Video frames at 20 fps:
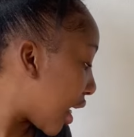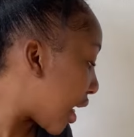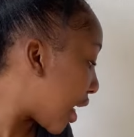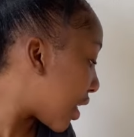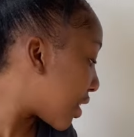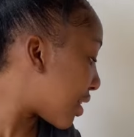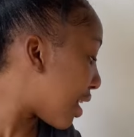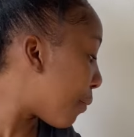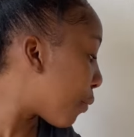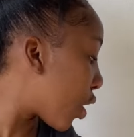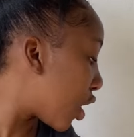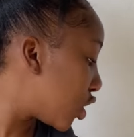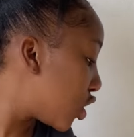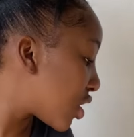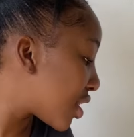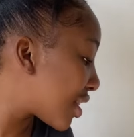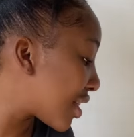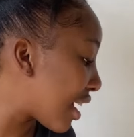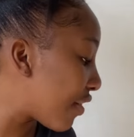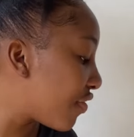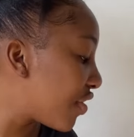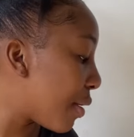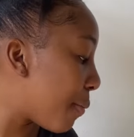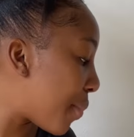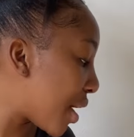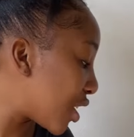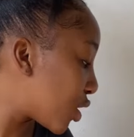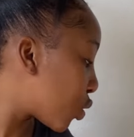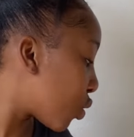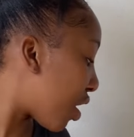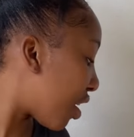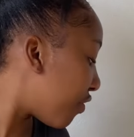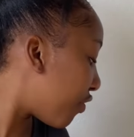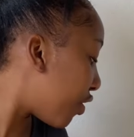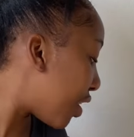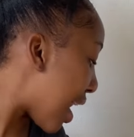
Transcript: is i'm going to save the best one for